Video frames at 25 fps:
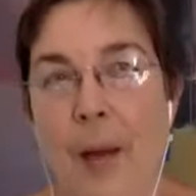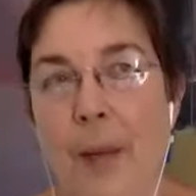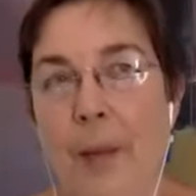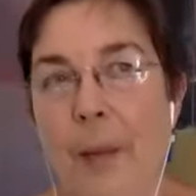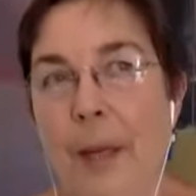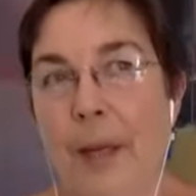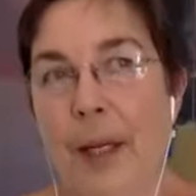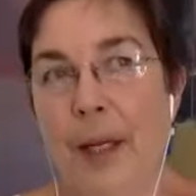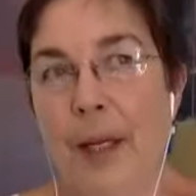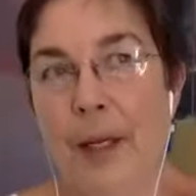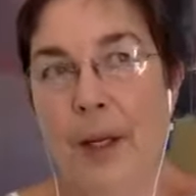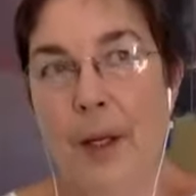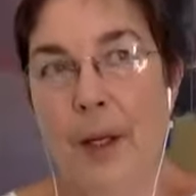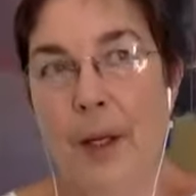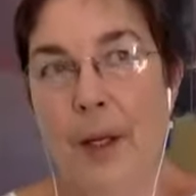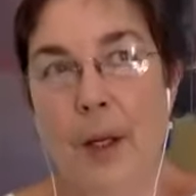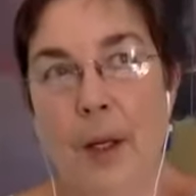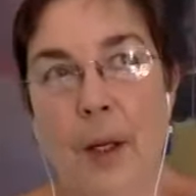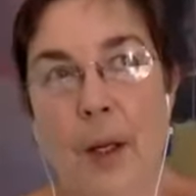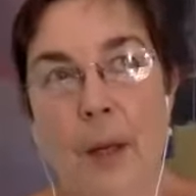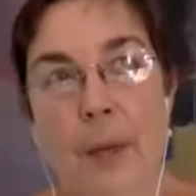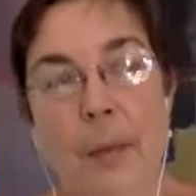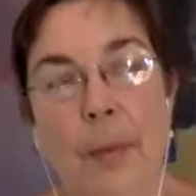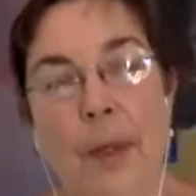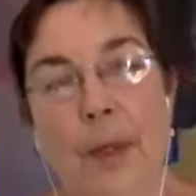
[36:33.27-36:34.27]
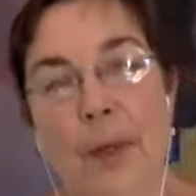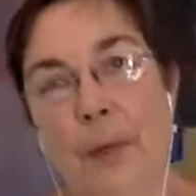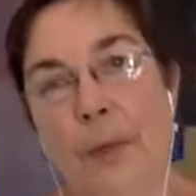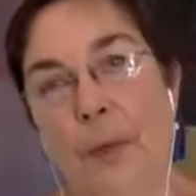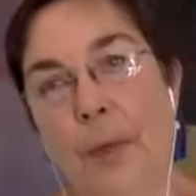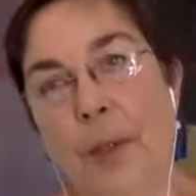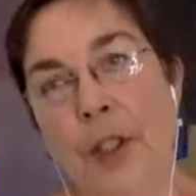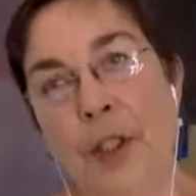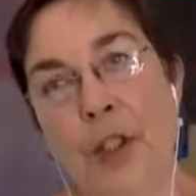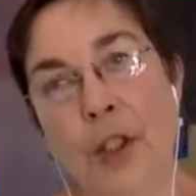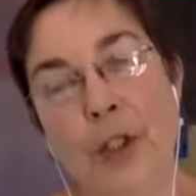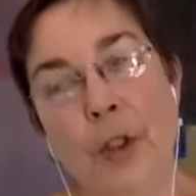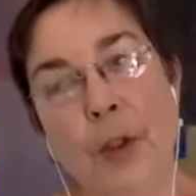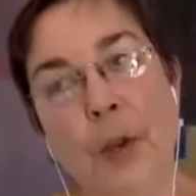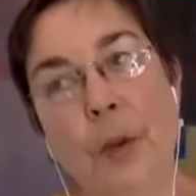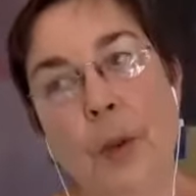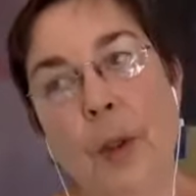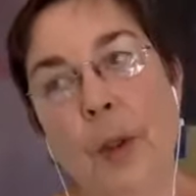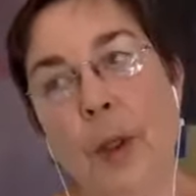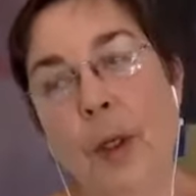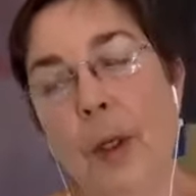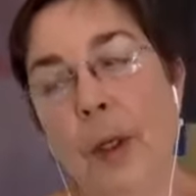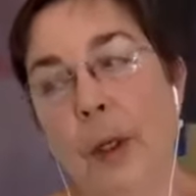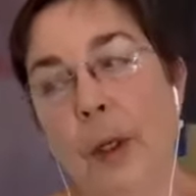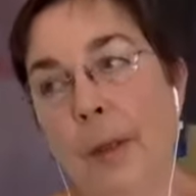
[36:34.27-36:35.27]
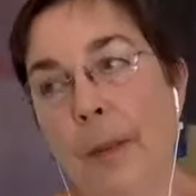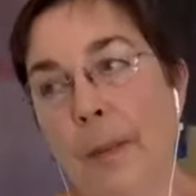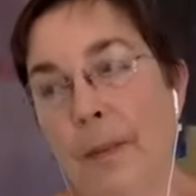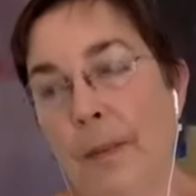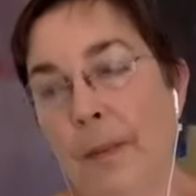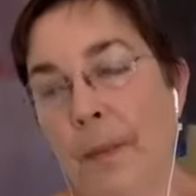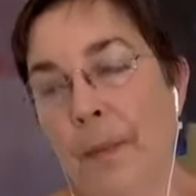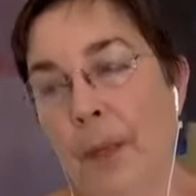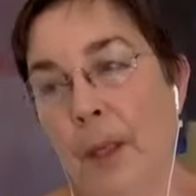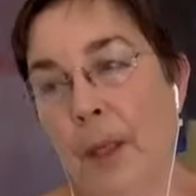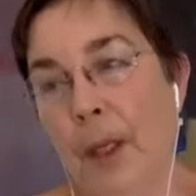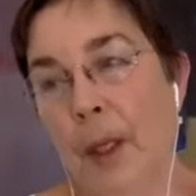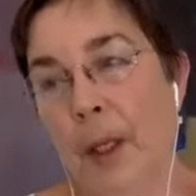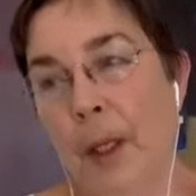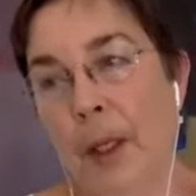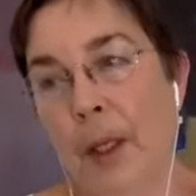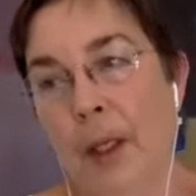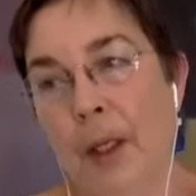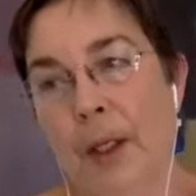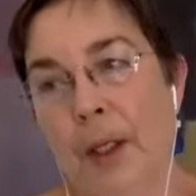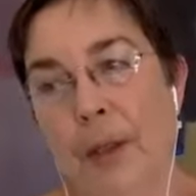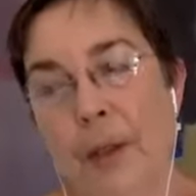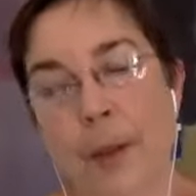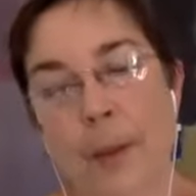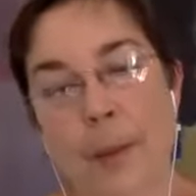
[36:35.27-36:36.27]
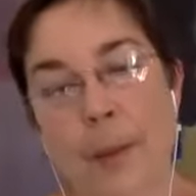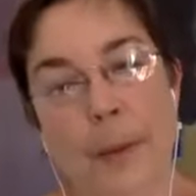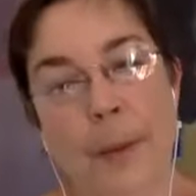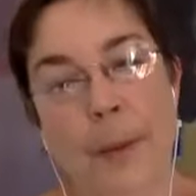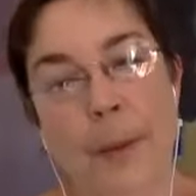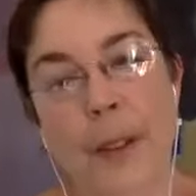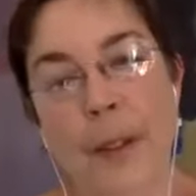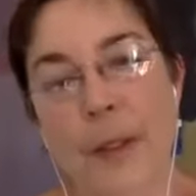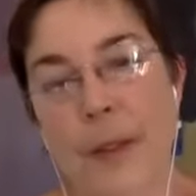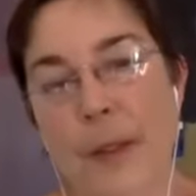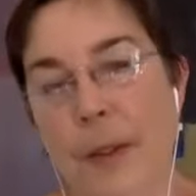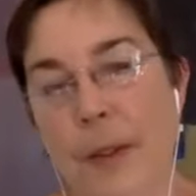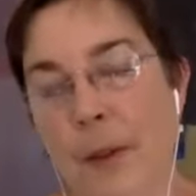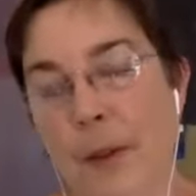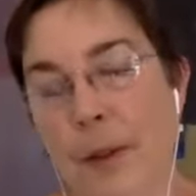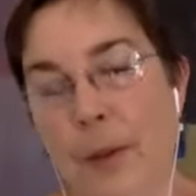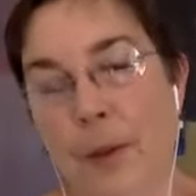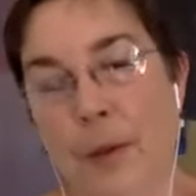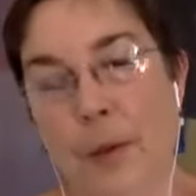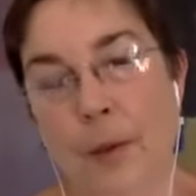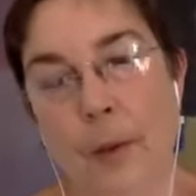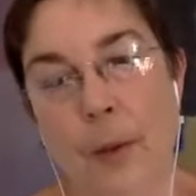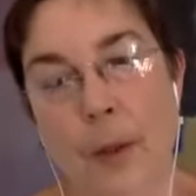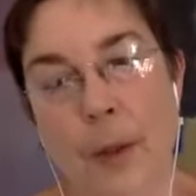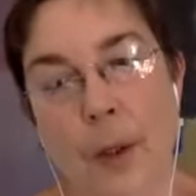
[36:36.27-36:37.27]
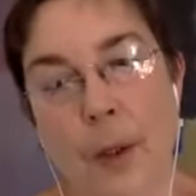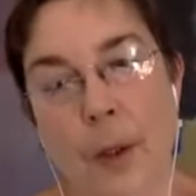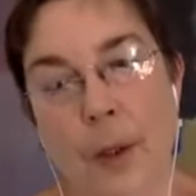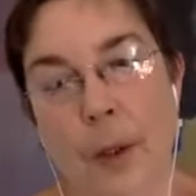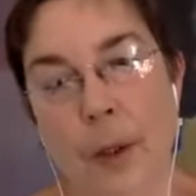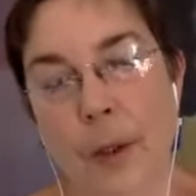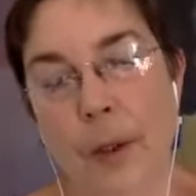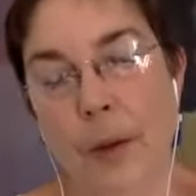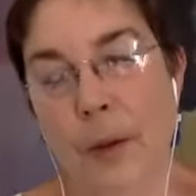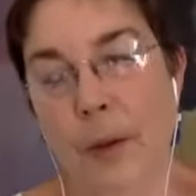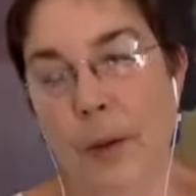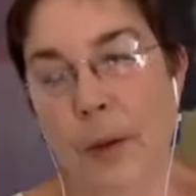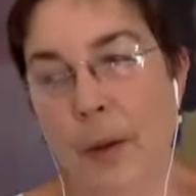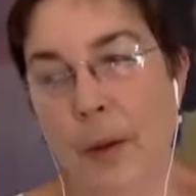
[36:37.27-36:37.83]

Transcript: But ritual, a priest in the world,